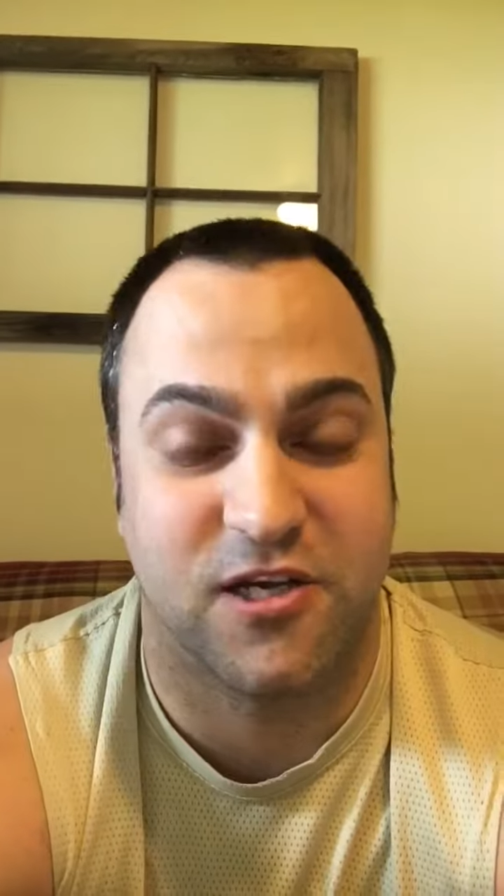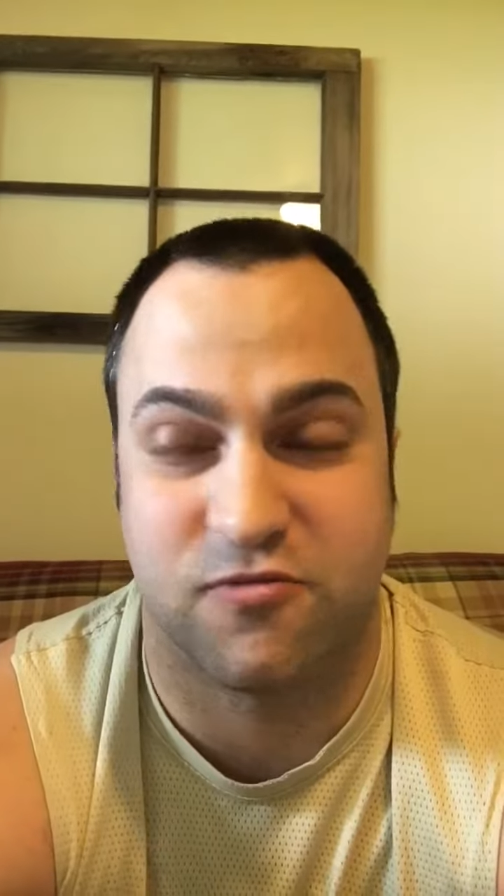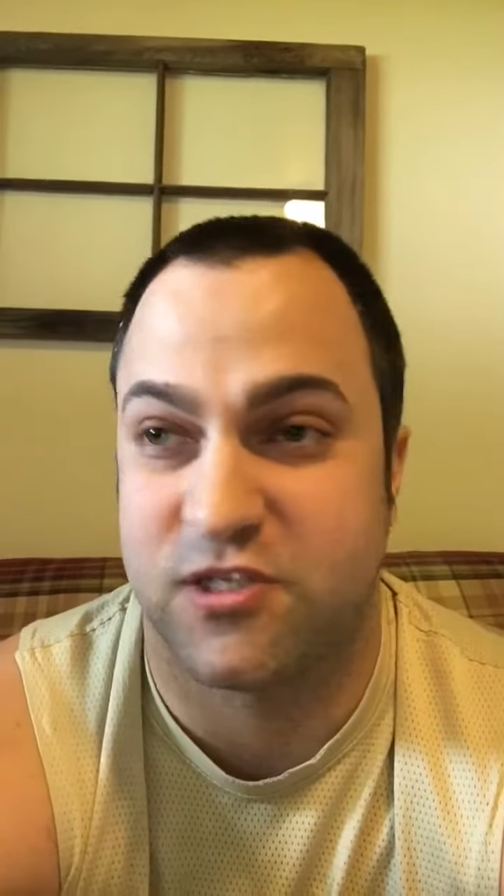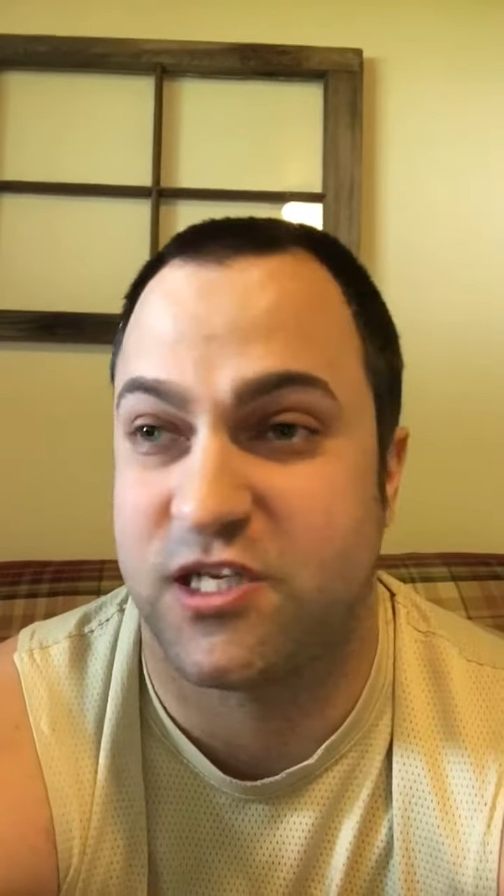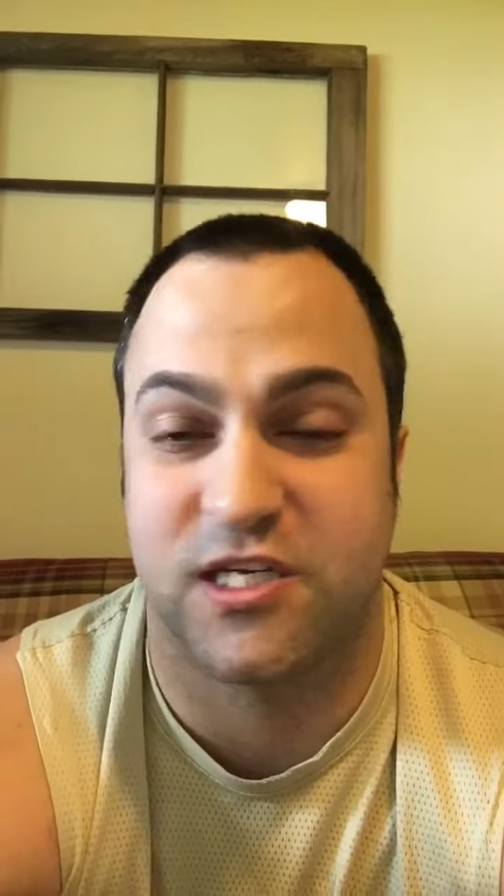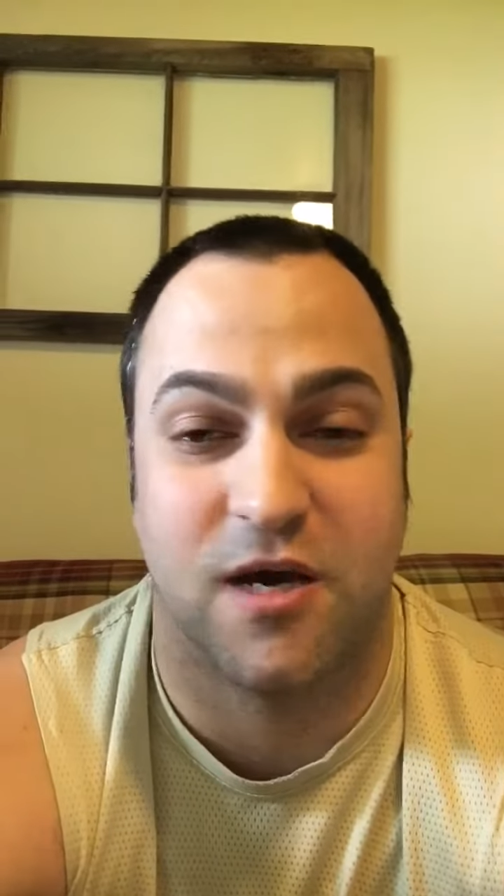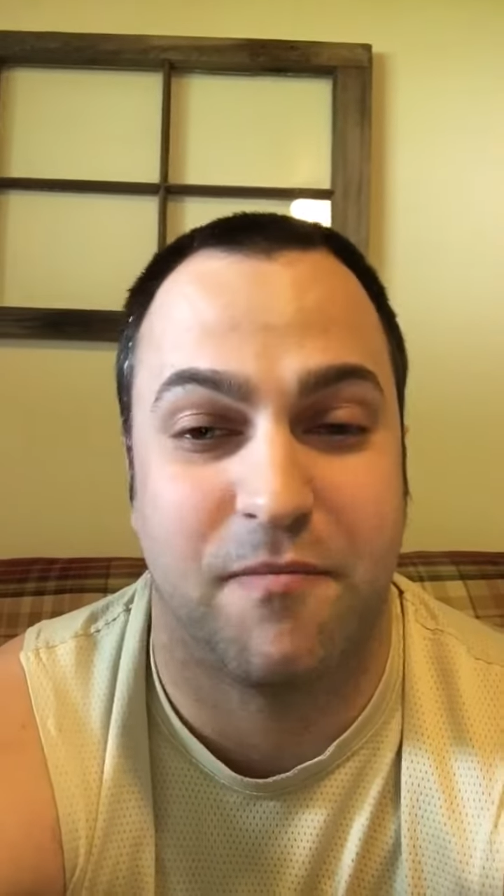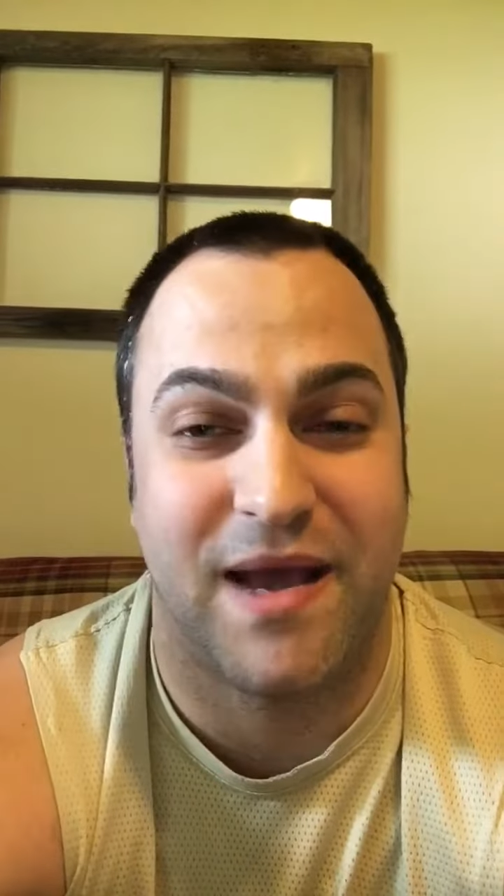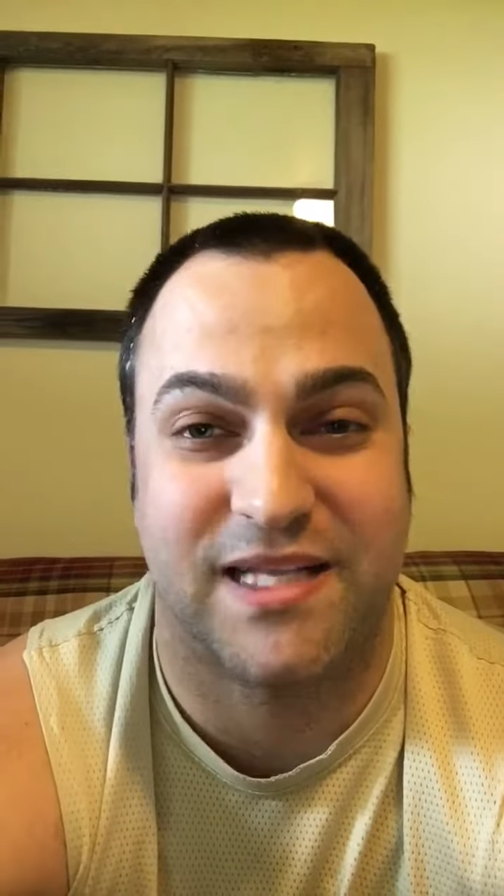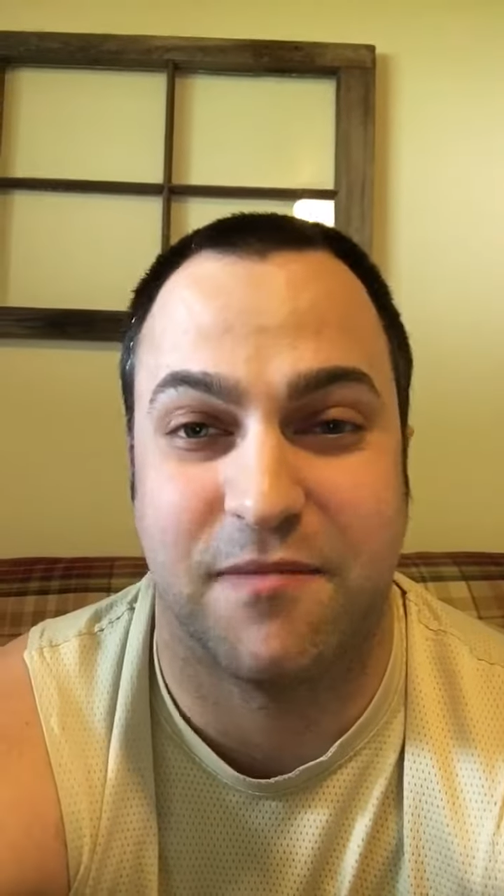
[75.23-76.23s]
which could come
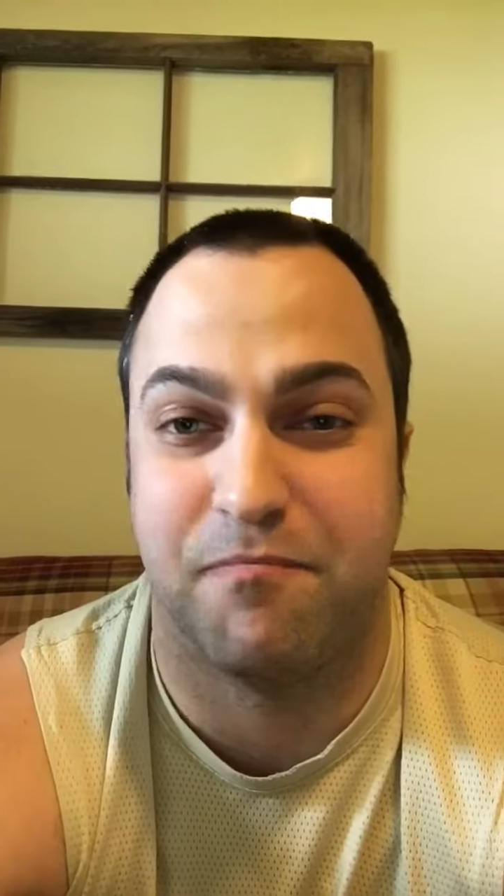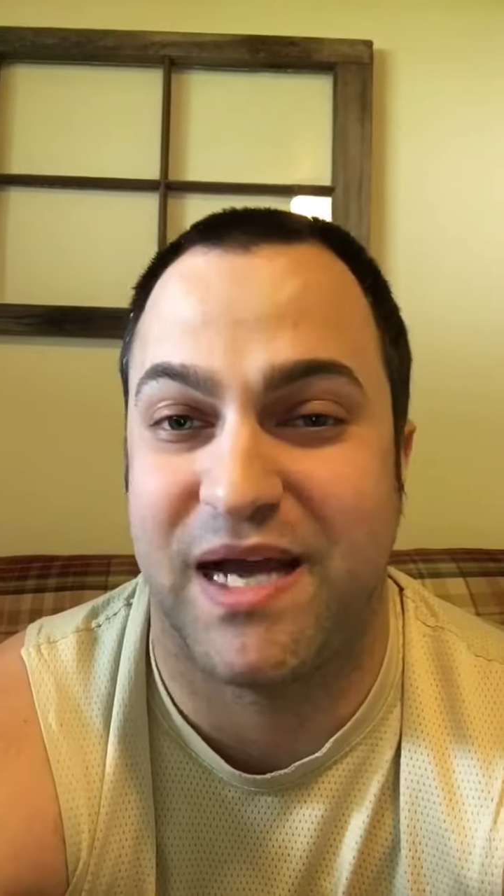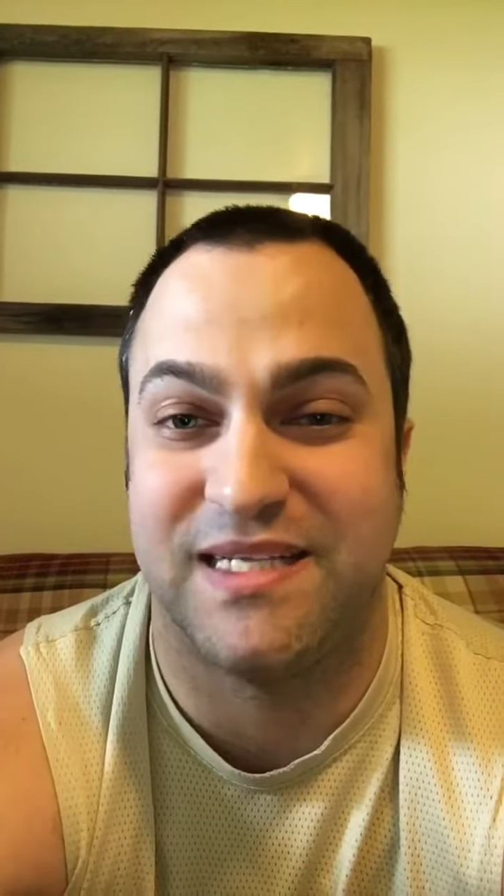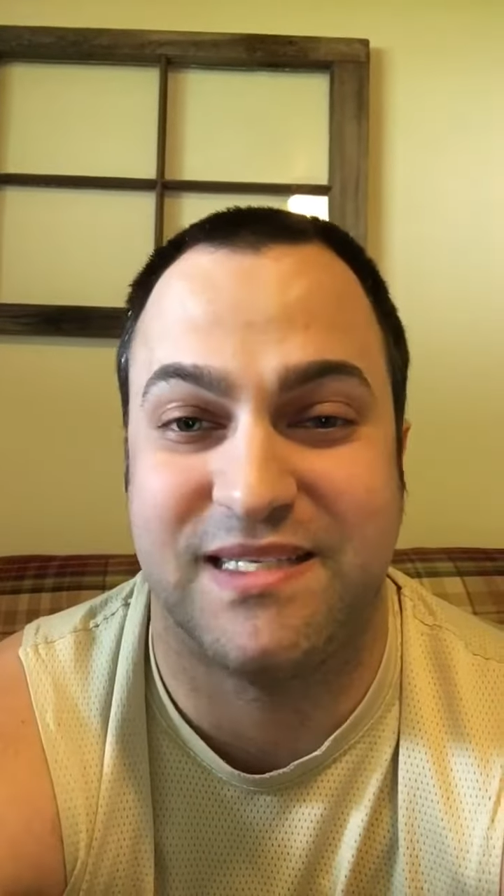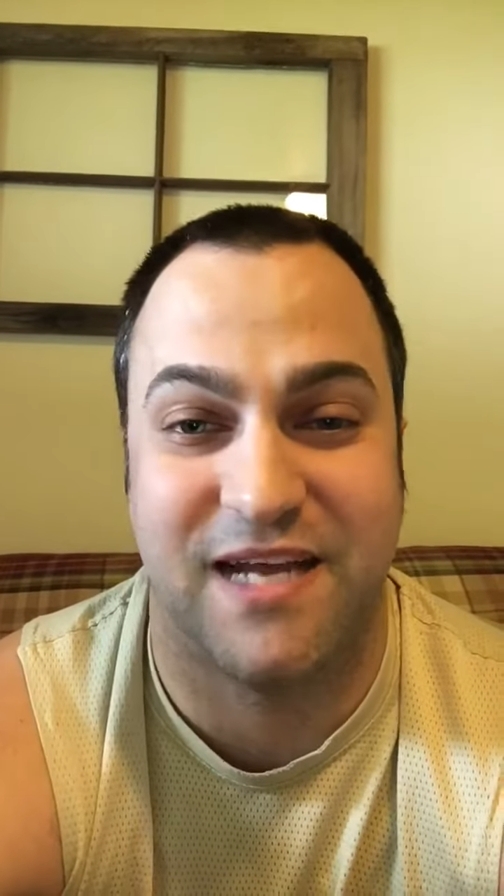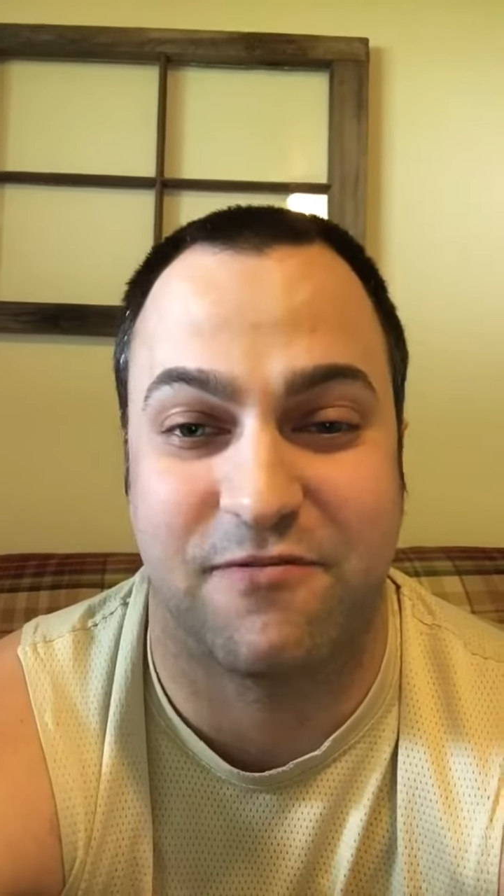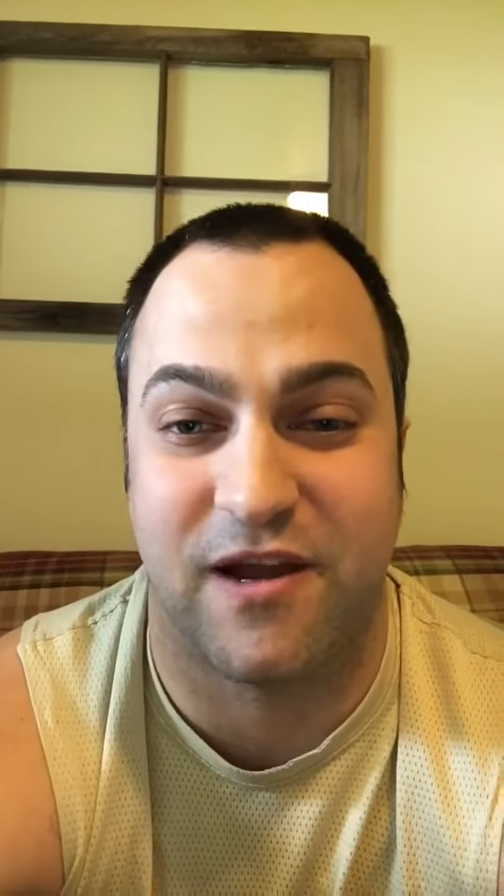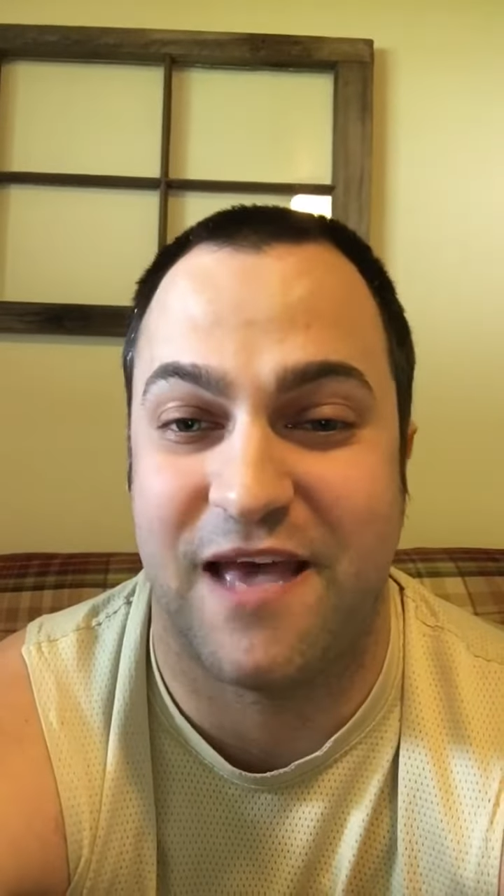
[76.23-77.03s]
back to bite Denver